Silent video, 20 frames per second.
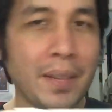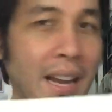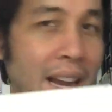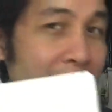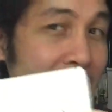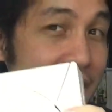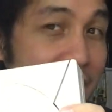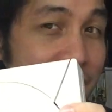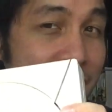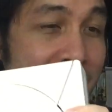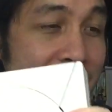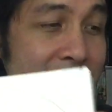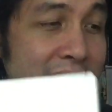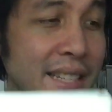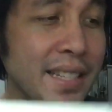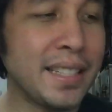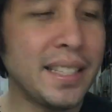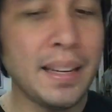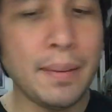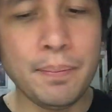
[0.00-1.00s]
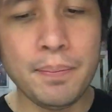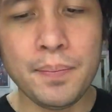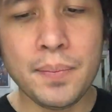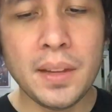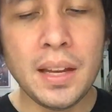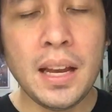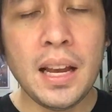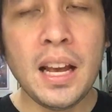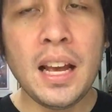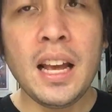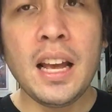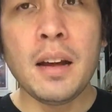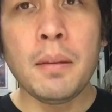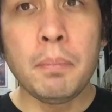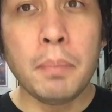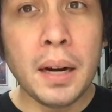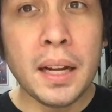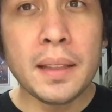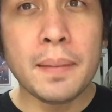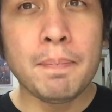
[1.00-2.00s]
I love this system.
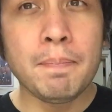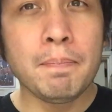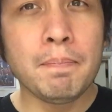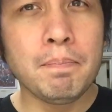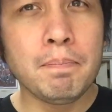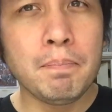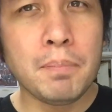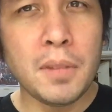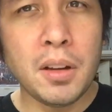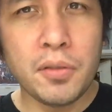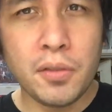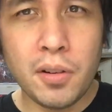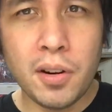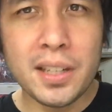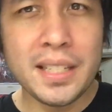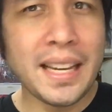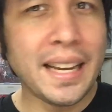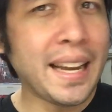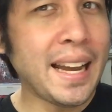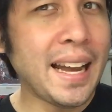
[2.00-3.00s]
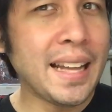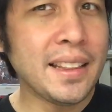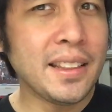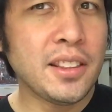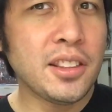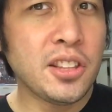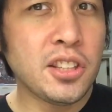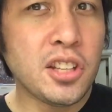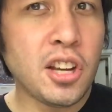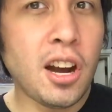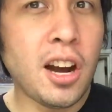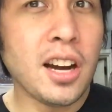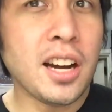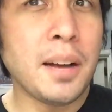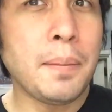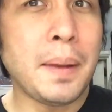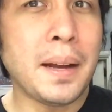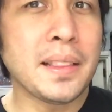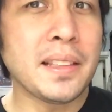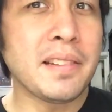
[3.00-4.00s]
But, of course, I can't talk
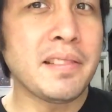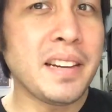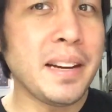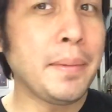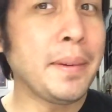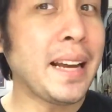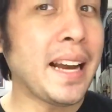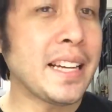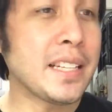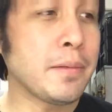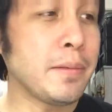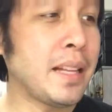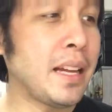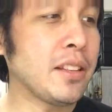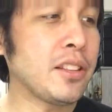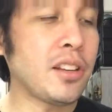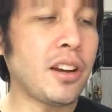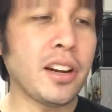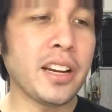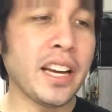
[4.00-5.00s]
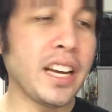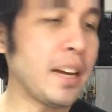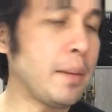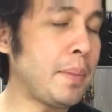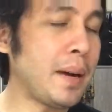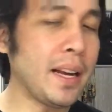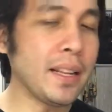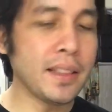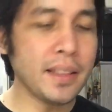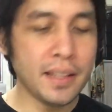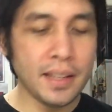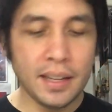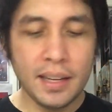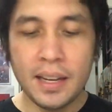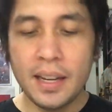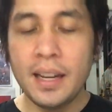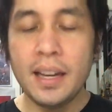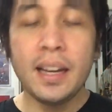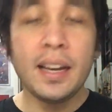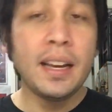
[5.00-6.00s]
about the Dreamcast without talking about
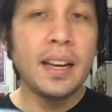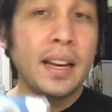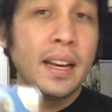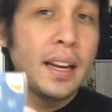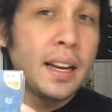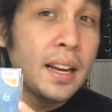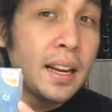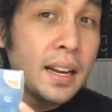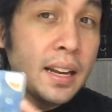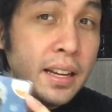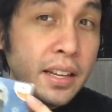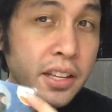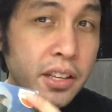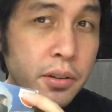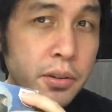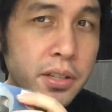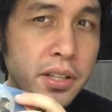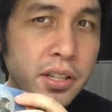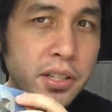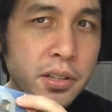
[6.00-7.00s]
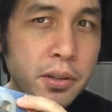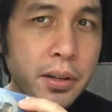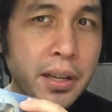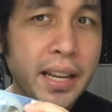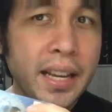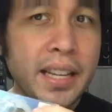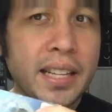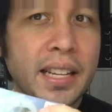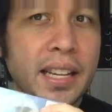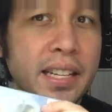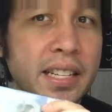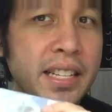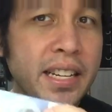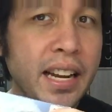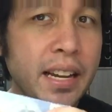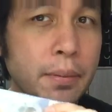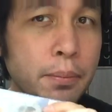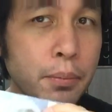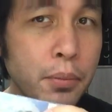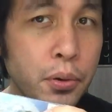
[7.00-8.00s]
Yu Suzuki's
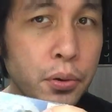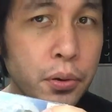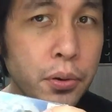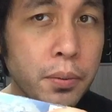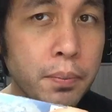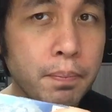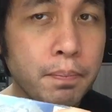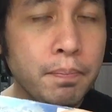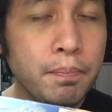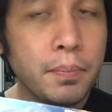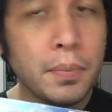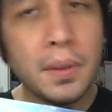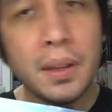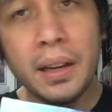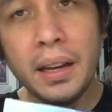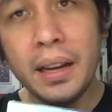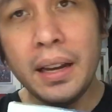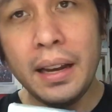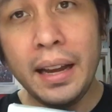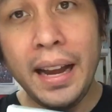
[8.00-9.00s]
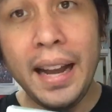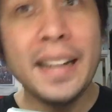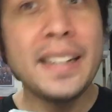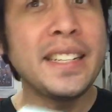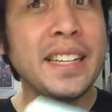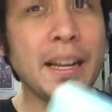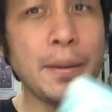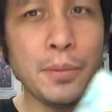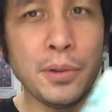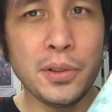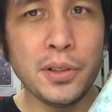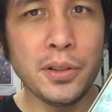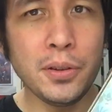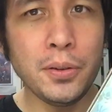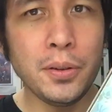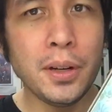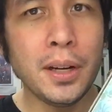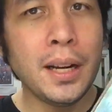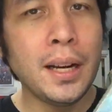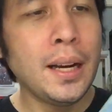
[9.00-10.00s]
Shenmue and Shenmue
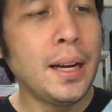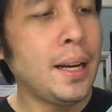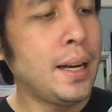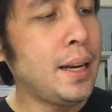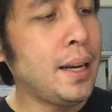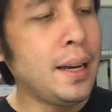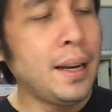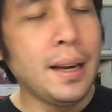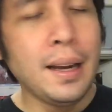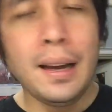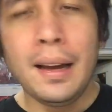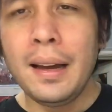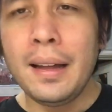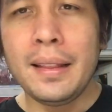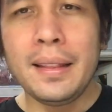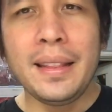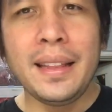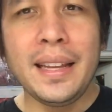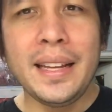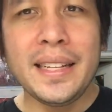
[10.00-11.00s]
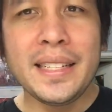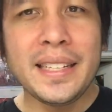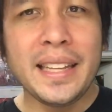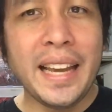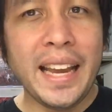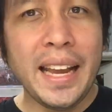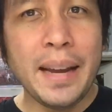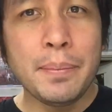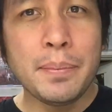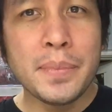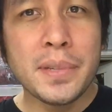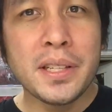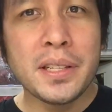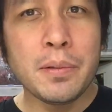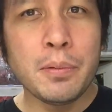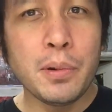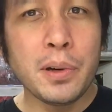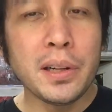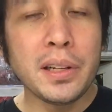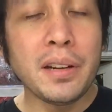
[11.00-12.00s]
2. These
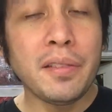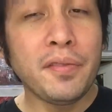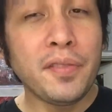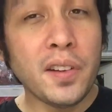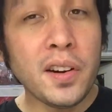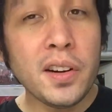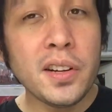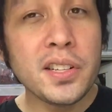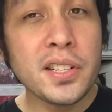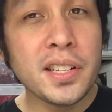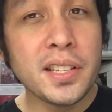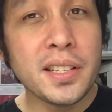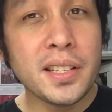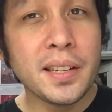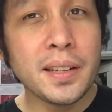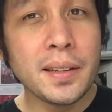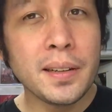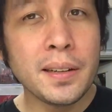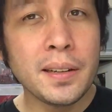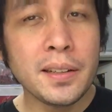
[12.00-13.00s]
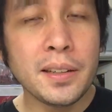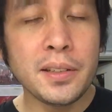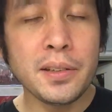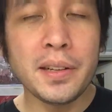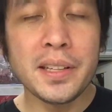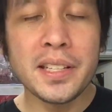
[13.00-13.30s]
games were the first to